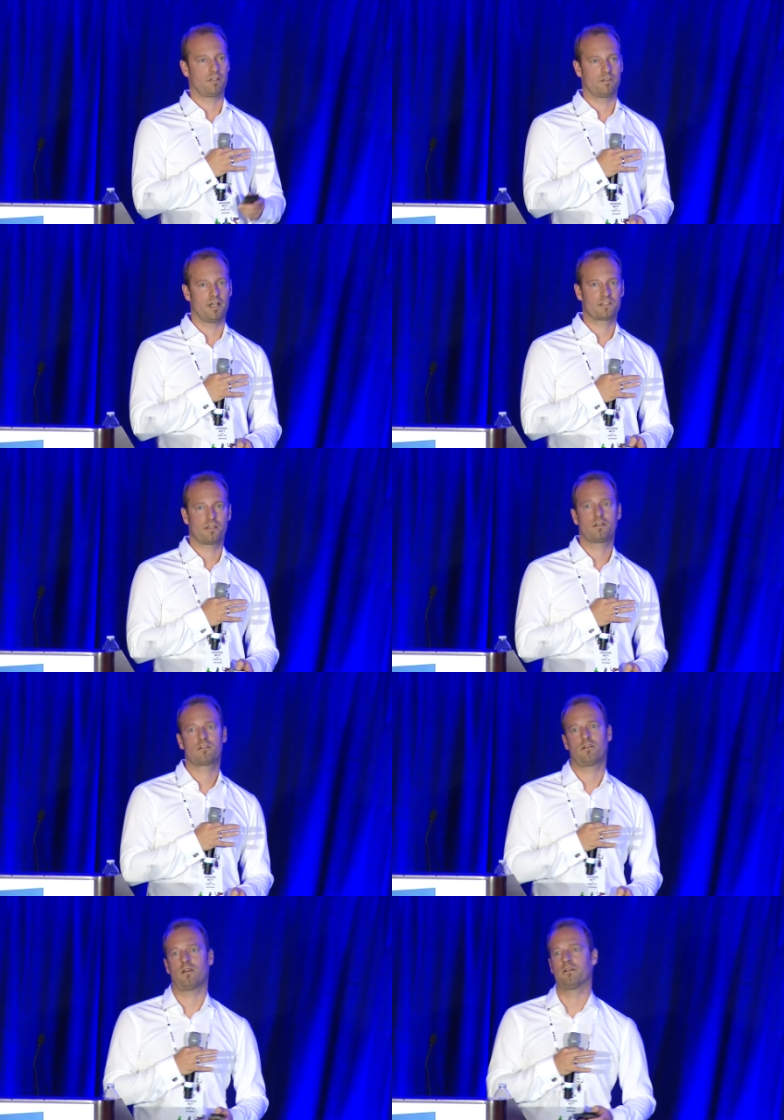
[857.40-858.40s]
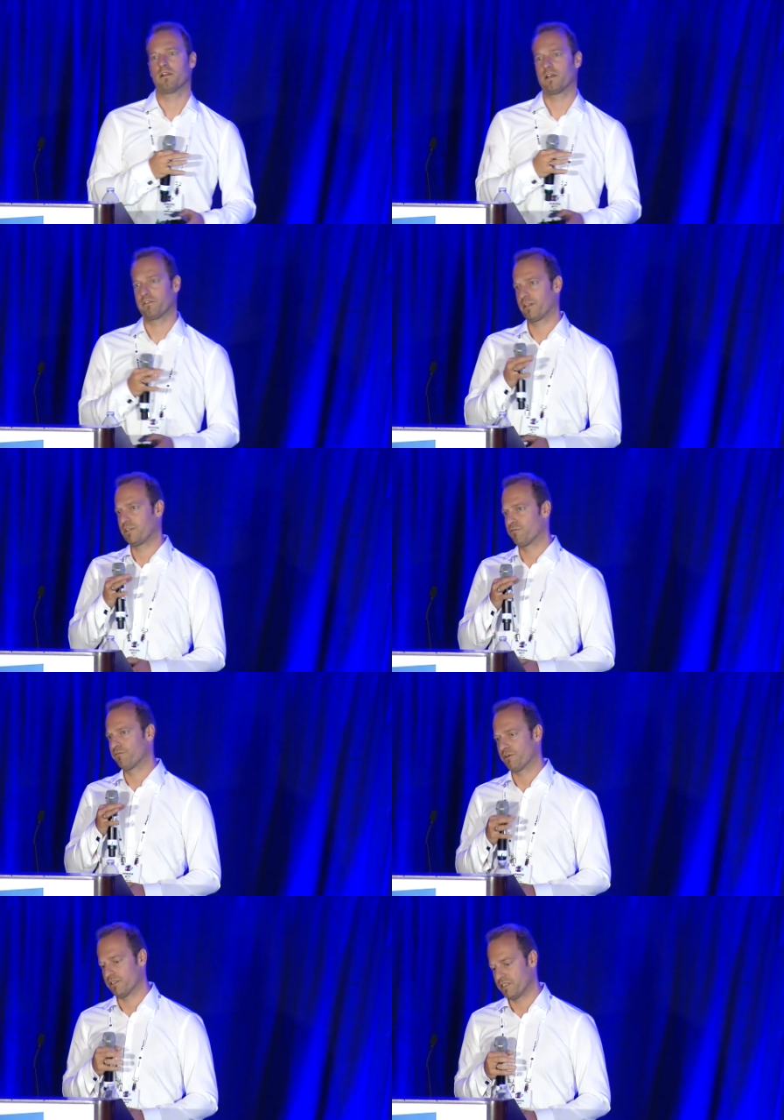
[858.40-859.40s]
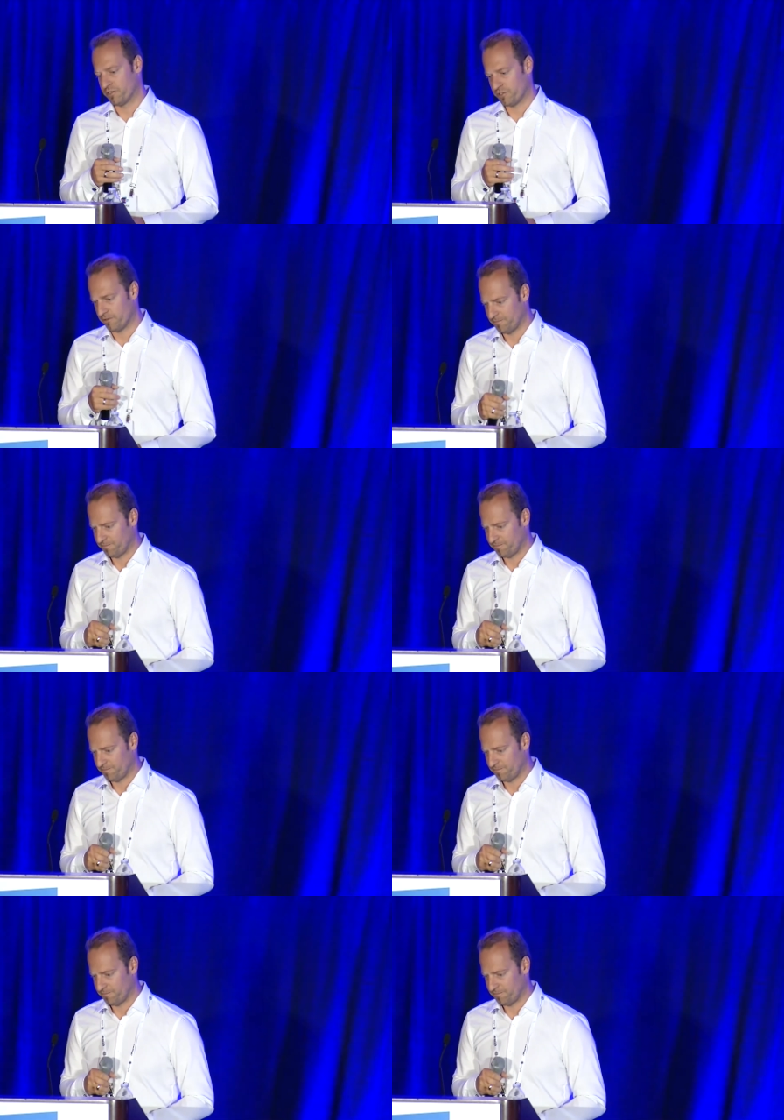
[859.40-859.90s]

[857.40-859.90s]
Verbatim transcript: That's it. thank you for your attention.